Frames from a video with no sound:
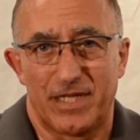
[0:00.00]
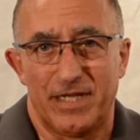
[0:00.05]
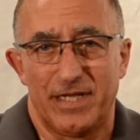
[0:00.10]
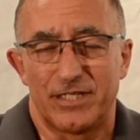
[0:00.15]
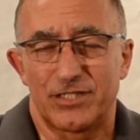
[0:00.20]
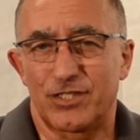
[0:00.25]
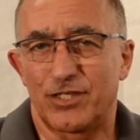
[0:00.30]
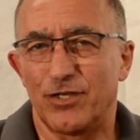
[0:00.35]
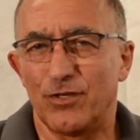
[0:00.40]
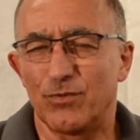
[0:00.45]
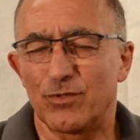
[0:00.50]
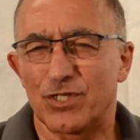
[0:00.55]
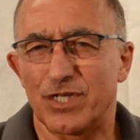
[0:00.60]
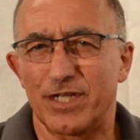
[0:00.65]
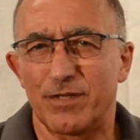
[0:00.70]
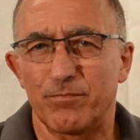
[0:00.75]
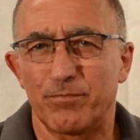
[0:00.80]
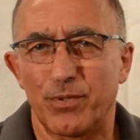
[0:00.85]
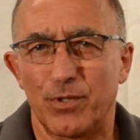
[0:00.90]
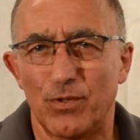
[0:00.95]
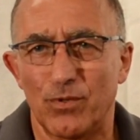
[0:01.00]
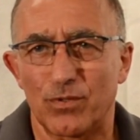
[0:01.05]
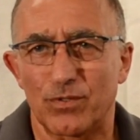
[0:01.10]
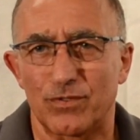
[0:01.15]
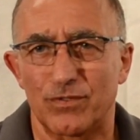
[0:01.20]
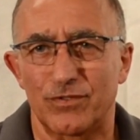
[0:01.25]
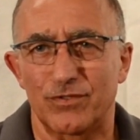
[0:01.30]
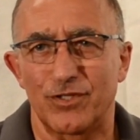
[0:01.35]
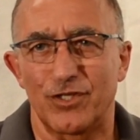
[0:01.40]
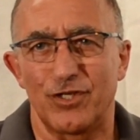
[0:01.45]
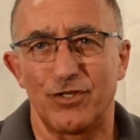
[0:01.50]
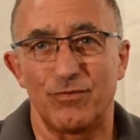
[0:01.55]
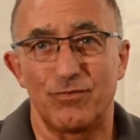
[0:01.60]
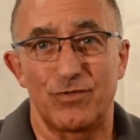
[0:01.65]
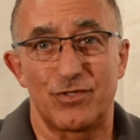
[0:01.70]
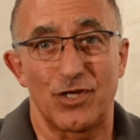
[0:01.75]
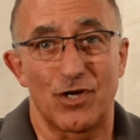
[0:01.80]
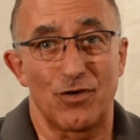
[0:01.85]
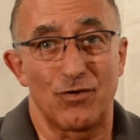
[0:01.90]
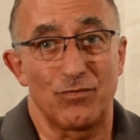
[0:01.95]
It's hugely important that you
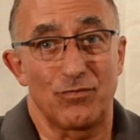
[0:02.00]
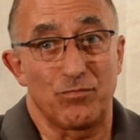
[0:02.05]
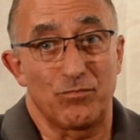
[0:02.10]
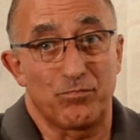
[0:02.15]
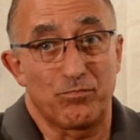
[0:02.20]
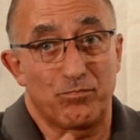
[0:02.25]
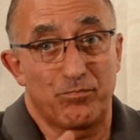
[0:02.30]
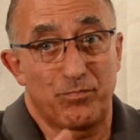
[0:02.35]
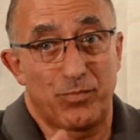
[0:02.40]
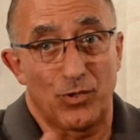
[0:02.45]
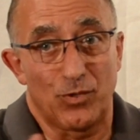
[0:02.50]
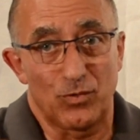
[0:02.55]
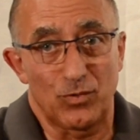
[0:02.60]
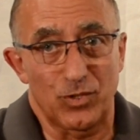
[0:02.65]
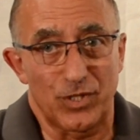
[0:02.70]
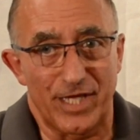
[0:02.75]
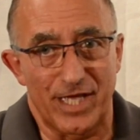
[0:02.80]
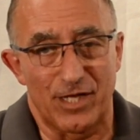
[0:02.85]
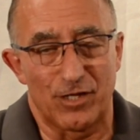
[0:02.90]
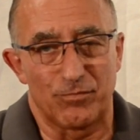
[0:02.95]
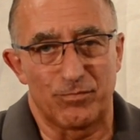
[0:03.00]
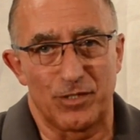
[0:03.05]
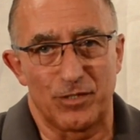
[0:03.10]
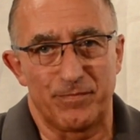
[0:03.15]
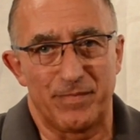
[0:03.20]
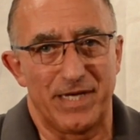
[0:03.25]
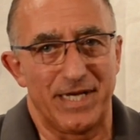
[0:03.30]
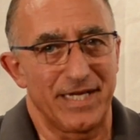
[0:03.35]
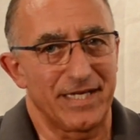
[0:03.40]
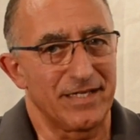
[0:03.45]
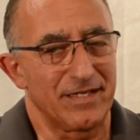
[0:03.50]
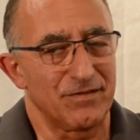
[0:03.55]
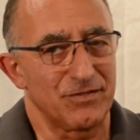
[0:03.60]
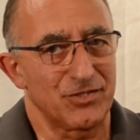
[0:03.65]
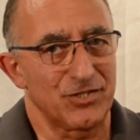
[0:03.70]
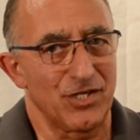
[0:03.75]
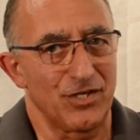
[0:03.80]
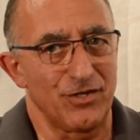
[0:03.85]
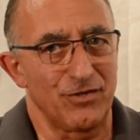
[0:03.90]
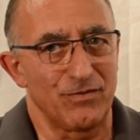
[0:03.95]
don't pull the elbow back, and I'll
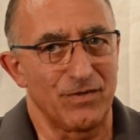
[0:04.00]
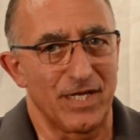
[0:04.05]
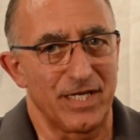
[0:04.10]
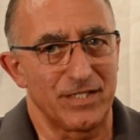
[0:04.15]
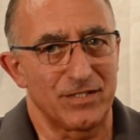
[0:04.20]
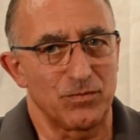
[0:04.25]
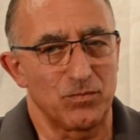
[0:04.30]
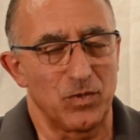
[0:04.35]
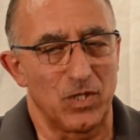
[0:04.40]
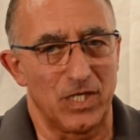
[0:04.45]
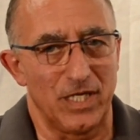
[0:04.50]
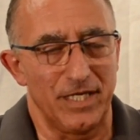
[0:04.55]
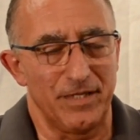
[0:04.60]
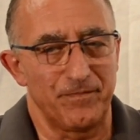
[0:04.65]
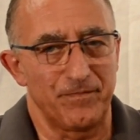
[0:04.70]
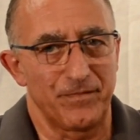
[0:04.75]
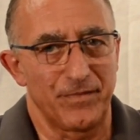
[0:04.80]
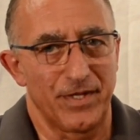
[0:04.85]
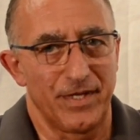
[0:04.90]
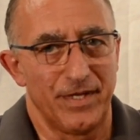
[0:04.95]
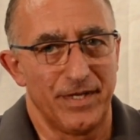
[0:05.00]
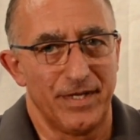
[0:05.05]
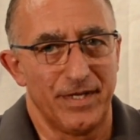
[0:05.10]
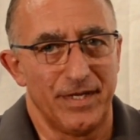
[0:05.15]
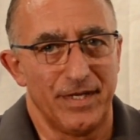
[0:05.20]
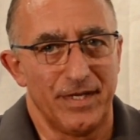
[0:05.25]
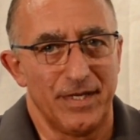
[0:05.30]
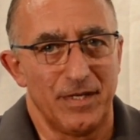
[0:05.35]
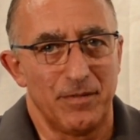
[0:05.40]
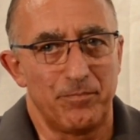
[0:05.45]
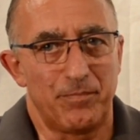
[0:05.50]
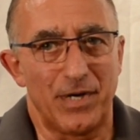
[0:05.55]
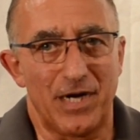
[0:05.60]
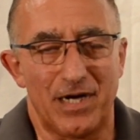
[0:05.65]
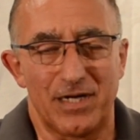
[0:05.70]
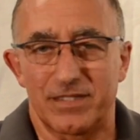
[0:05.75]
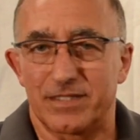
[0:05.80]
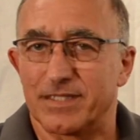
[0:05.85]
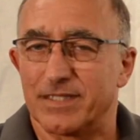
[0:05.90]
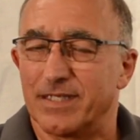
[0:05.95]
show you later why.
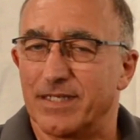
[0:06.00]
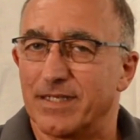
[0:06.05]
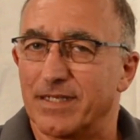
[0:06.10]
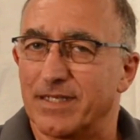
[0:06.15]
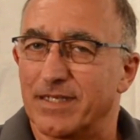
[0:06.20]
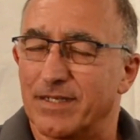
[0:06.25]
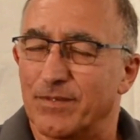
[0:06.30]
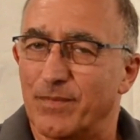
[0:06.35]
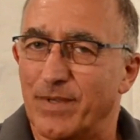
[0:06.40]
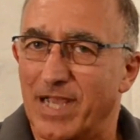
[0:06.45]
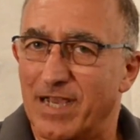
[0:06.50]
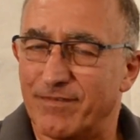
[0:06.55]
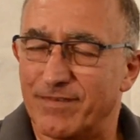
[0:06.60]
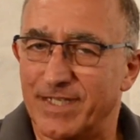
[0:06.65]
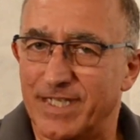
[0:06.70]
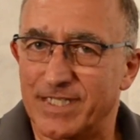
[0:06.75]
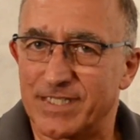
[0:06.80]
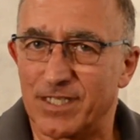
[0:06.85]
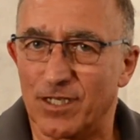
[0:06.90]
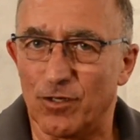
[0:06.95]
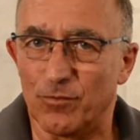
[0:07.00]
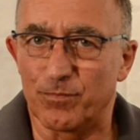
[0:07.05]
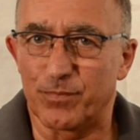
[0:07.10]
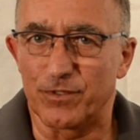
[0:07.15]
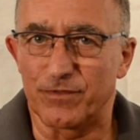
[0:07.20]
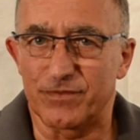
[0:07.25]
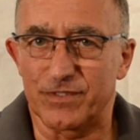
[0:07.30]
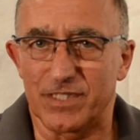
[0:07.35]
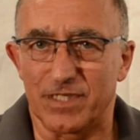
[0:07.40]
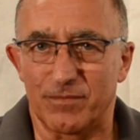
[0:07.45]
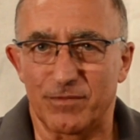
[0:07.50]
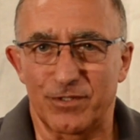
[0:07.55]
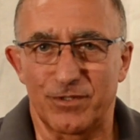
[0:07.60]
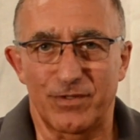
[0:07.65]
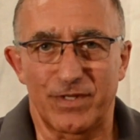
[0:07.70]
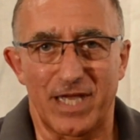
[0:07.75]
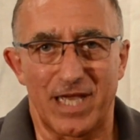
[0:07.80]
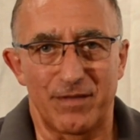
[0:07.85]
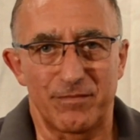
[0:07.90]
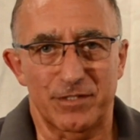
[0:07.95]
But we have an example of someone who
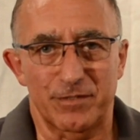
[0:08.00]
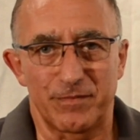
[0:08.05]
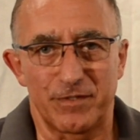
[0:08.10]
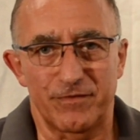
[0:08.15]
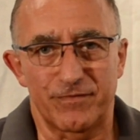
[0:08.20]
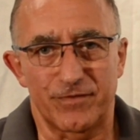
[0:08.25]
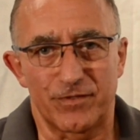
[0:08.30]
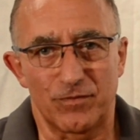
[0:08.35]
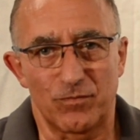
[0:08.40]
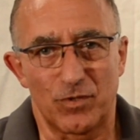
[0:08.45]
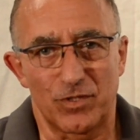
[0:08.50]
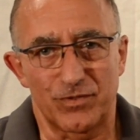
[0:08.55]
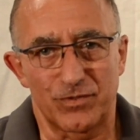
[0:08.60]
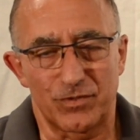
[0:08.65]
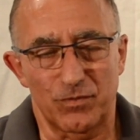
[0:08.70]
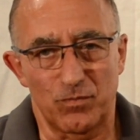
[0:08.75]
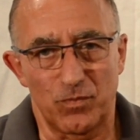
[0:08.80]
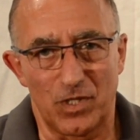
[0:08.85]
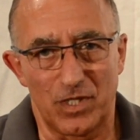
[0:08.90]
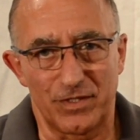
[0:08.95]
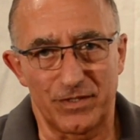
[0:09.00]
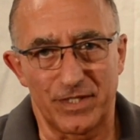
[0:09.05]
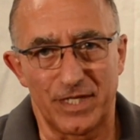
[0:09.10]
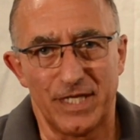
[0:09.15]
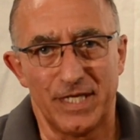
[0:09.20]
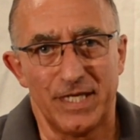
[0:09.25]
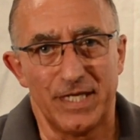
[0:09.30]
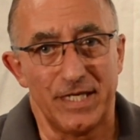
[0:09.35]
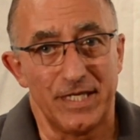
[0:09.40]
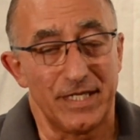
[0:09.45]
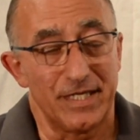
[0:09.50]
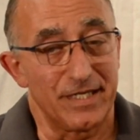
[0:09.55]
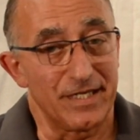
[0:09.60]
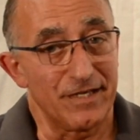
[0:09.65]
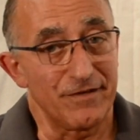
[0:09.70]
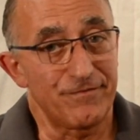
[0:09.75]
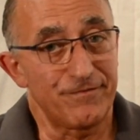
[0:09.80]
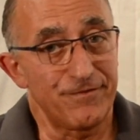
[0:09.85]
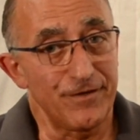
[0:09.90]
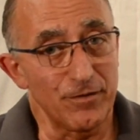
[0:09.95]
came to me for a one-to-one, and
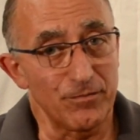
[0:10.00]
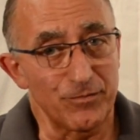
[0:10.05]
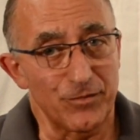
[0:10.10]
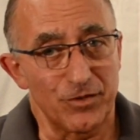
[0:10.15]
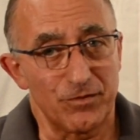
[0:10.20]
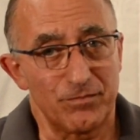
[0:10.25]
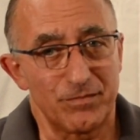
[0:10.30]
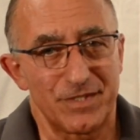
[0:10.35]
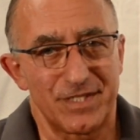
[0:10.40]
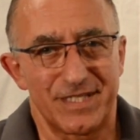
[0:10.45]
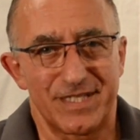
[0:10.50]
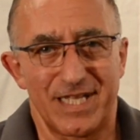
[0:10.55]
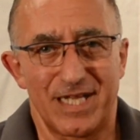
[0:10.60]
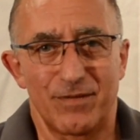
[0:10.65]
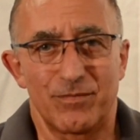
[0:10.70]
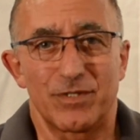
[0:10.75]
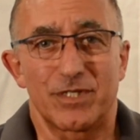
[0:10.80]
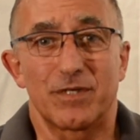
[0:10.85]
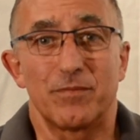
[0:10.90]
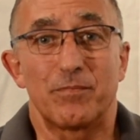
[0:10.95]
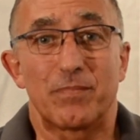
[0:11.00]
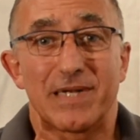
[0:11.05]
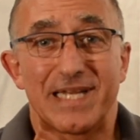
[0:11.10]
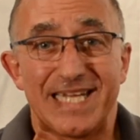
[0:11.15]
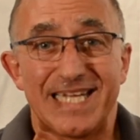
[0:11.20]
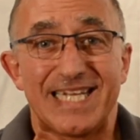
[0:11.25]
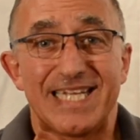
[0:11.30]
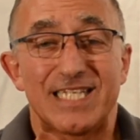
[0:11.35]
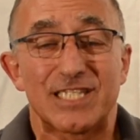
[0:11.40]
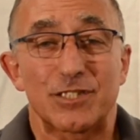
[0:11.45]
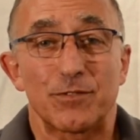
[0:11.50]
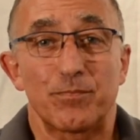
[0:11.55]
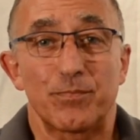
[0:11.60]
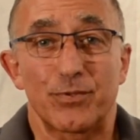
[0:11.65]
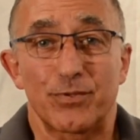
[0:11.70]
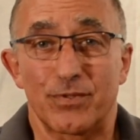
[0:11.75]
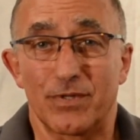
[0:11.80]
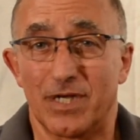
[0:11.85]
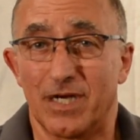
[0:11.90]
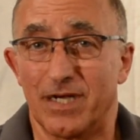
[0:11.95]
I filmed them, and they were completely
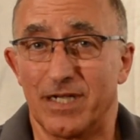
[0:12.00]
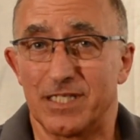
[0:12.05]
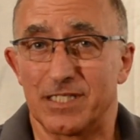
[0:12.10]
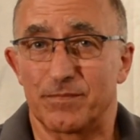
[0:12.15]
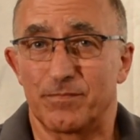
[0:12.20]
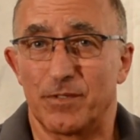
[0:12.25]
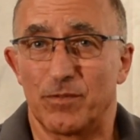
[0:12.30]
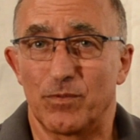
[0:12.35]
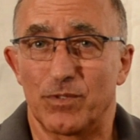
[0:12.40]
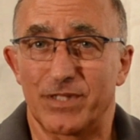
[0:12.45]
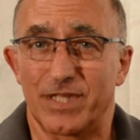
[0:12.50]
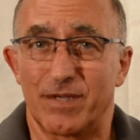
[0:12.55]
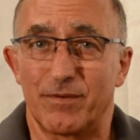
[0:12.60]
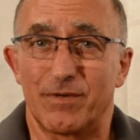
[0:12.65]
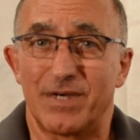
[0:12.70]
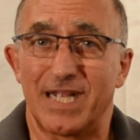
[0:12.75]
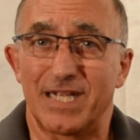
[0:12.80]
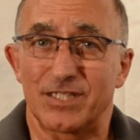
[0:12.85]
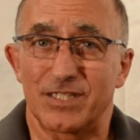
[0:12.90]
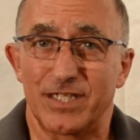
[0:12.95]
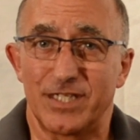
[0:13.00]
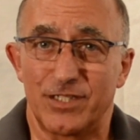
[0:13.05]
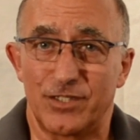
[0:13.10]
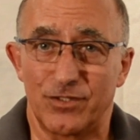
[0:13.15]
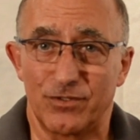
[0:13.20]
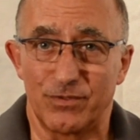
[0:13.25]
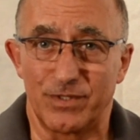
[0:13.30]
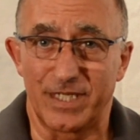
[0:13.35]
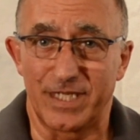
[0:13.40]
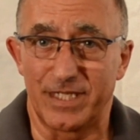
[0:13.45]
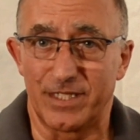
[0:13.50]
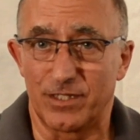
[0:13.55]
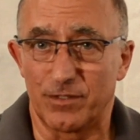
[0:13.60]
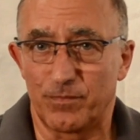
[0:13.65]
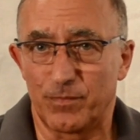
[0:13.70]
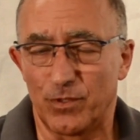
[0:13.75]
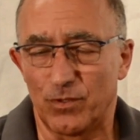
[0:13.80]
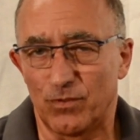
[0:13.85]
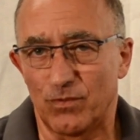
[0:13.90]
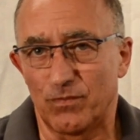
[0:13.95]
surprised by what they were actually doing in the
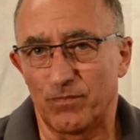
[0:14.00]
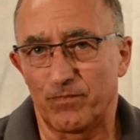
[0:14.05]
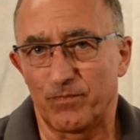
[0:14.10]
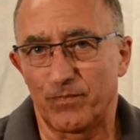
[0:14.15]
pool.